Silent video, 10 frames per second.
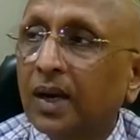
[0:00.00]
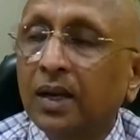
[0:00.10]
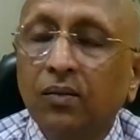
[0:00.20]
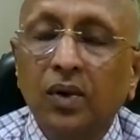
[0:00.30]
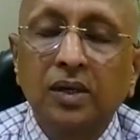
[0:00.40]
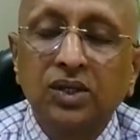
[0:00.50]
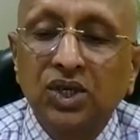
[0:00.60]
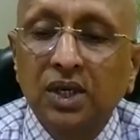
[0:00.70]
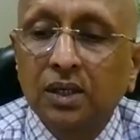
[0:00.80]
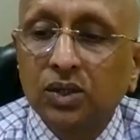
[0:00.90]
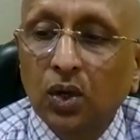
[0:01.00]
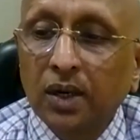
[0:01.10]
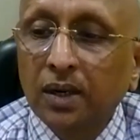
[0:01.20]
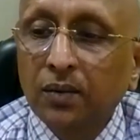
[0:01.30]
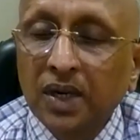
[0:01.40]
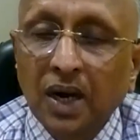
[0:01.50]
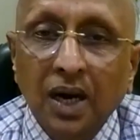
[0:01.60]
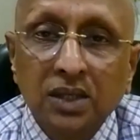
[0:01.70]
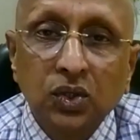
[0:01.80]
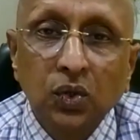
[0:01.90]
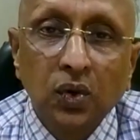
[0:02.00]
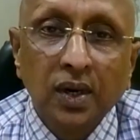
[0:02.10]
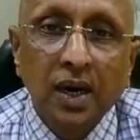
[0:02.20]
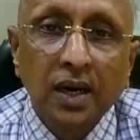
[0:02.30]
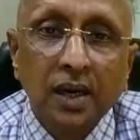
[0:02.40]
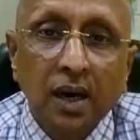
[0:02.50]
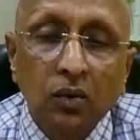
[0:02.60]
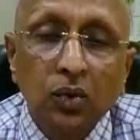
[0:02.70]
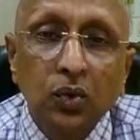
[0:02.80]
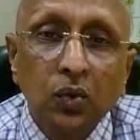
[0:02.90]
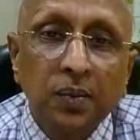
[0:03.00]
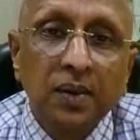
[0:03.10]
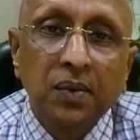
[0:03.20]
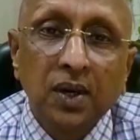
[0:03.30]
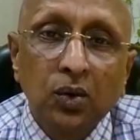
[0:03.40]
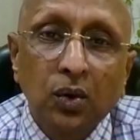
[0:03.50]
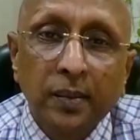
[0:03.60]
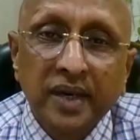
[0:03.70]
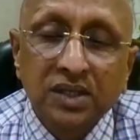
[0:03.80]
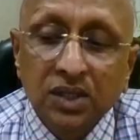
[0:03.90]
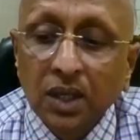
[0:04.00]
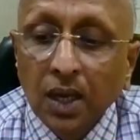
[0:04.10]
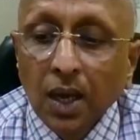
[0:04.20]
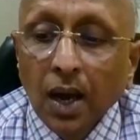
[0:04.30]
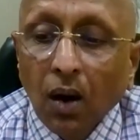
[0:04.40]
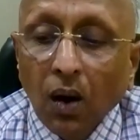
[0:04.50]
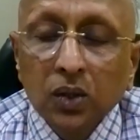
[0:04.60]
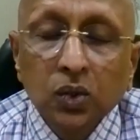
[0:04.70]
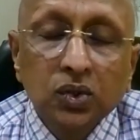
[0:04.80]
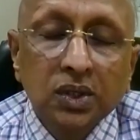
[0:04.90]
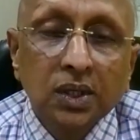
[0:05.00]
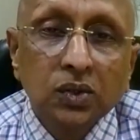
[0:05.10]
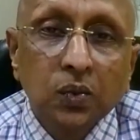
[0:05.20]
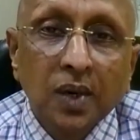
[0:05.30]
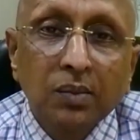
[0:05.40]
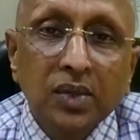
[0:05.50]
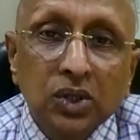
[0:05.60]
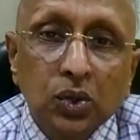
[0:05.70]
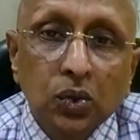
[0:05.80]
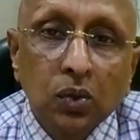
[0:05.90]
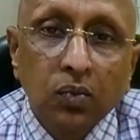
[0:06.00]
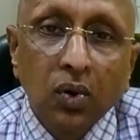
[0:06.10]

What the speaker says: anyone shares or anyone asks you regarding how do you prepare your medicine, all those things one must know.